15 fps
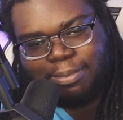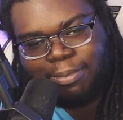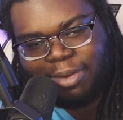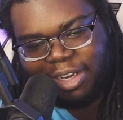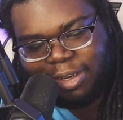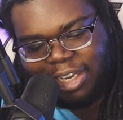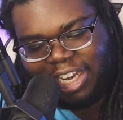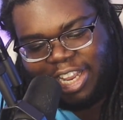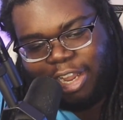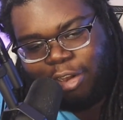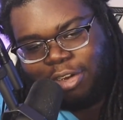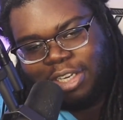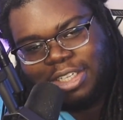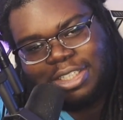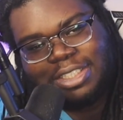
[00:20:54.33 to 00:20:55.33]

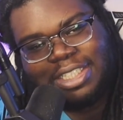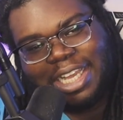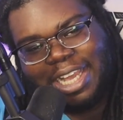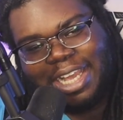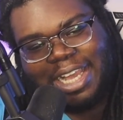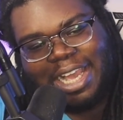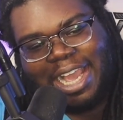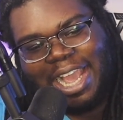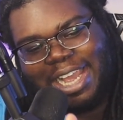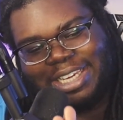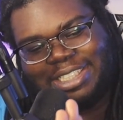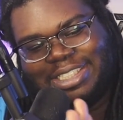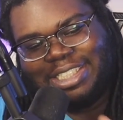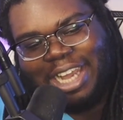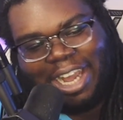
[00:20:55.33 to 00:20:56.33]
Leona, and
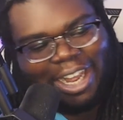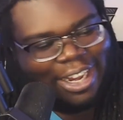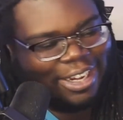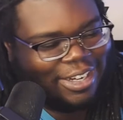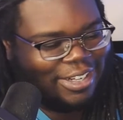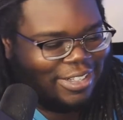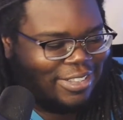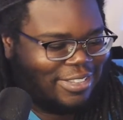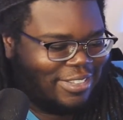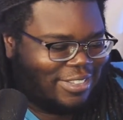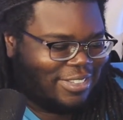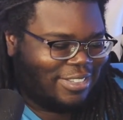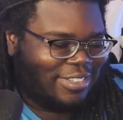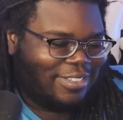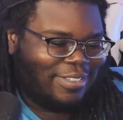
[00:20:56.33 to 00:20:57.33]
Dai.
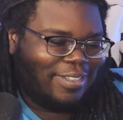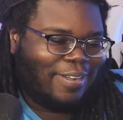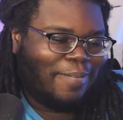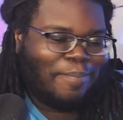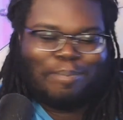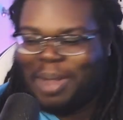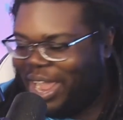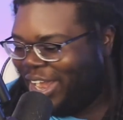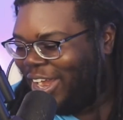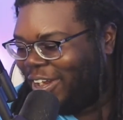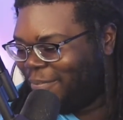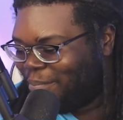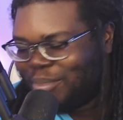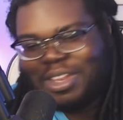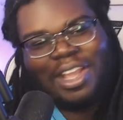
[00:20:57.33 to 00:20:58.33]
Man,
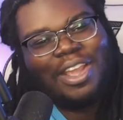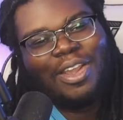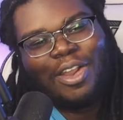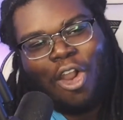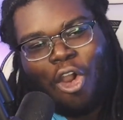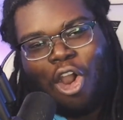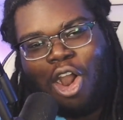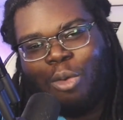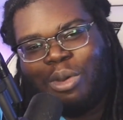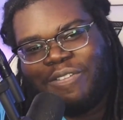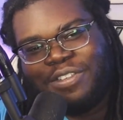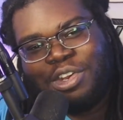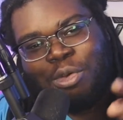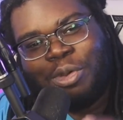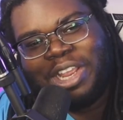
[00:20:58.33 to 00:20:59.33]
all with
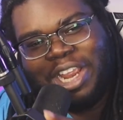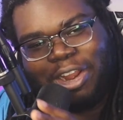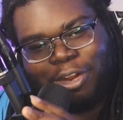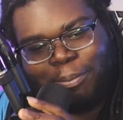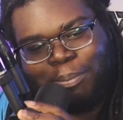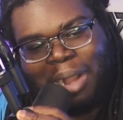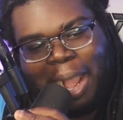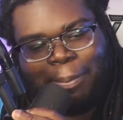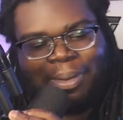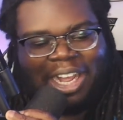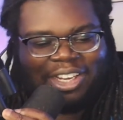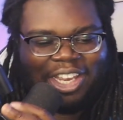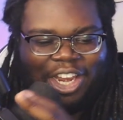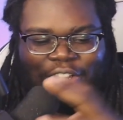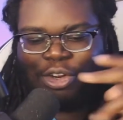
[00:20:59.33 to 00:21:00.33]
new gear. Popp got
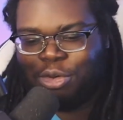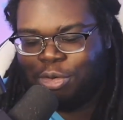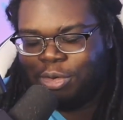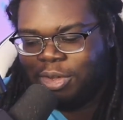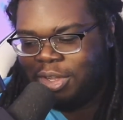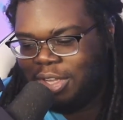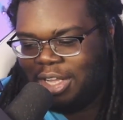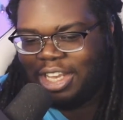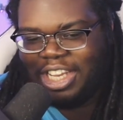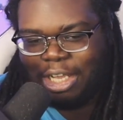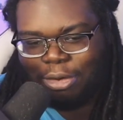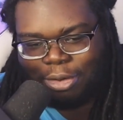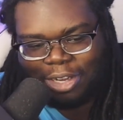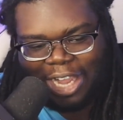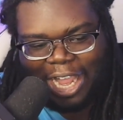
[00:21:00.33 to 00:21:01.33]
that new yellow
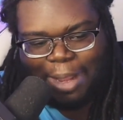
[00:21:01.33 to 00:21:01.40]
cape.